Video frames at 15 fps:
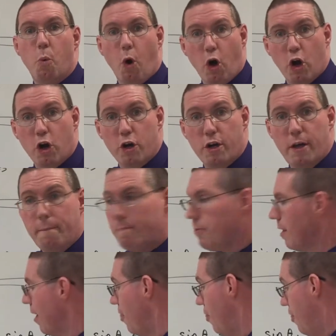word,
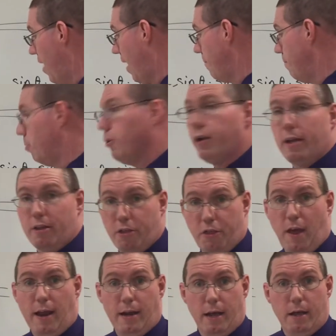then putting
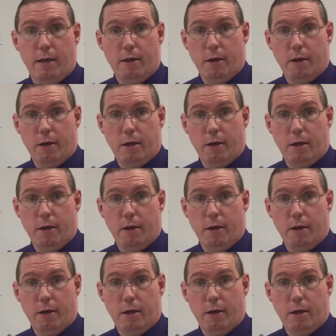theta.